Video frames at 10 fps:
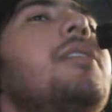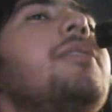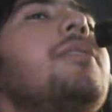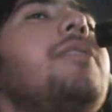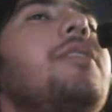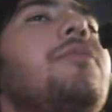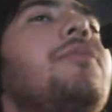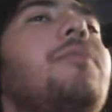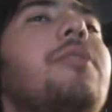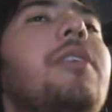then you
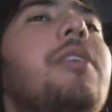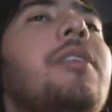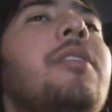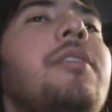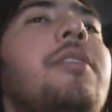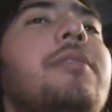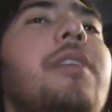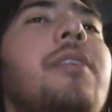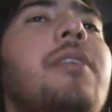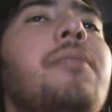put another
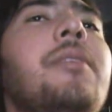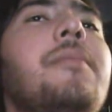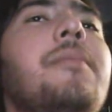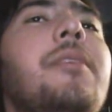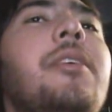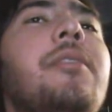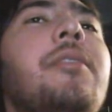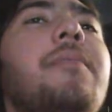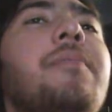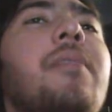sine wave here.
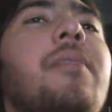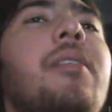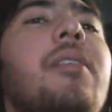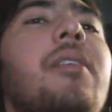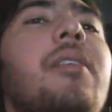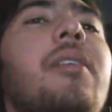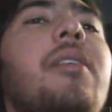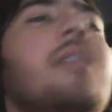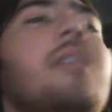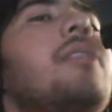
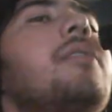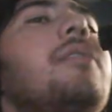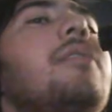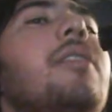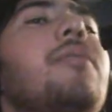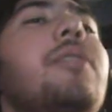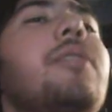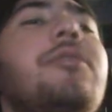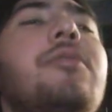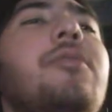Then
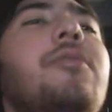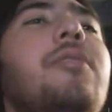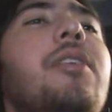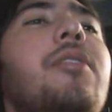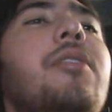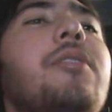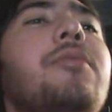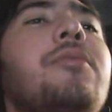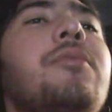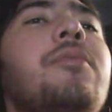what you are going to
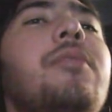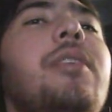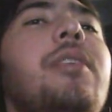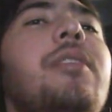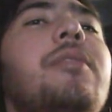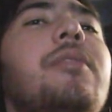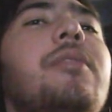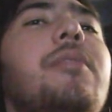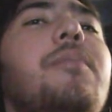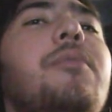do is
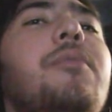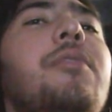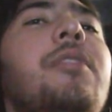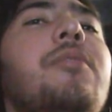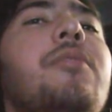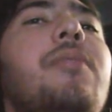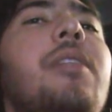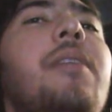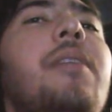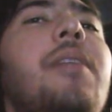put this one
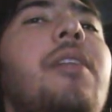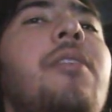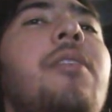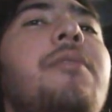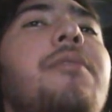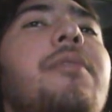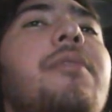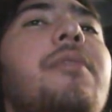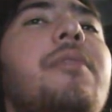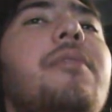level off,
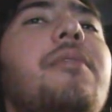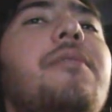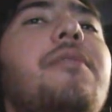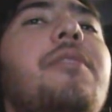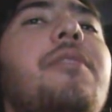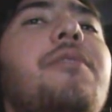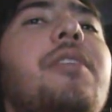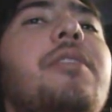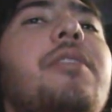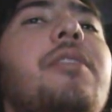the
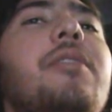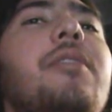filter